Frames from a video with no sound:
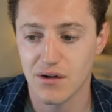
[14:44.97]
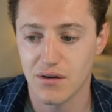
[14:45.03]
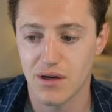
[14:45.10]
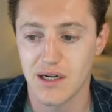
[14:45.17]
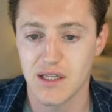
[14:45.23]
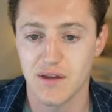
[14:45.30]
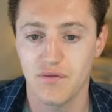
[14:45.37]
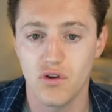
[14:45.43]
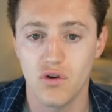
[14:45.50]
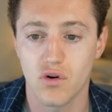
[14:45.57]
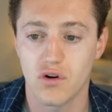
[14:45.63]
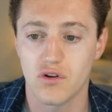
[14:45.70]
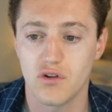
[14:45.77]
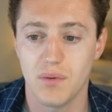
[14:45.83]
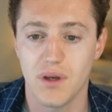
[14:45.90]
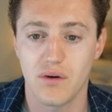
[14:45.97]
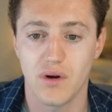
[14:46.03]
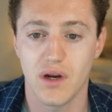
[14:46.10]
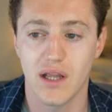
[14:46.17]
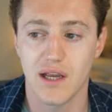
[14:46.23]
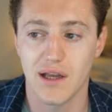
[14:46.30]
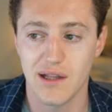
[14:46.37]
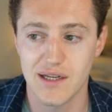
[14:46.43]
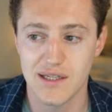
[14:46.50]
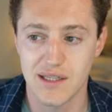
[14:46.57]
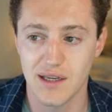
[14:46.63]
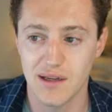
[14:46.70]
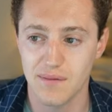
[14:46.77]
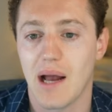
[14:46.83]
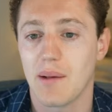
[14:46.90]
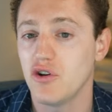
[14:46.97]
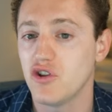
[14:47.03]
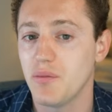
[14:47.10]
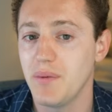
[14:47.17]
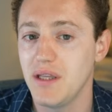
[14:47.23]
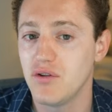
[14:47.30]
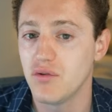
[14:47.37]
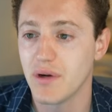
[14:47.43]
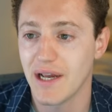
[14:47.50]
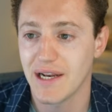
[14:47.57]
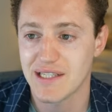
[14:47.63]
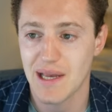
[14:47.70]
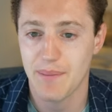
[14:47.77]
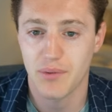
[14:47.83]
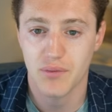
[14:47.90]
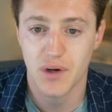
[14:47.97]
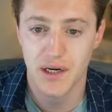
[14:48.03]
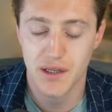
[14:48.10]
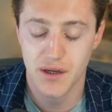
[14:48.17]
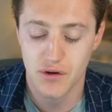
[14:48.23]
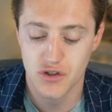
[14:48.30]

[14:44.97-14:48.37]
All right, if you are going to be creating a listing, I'm going to be doing an example right here.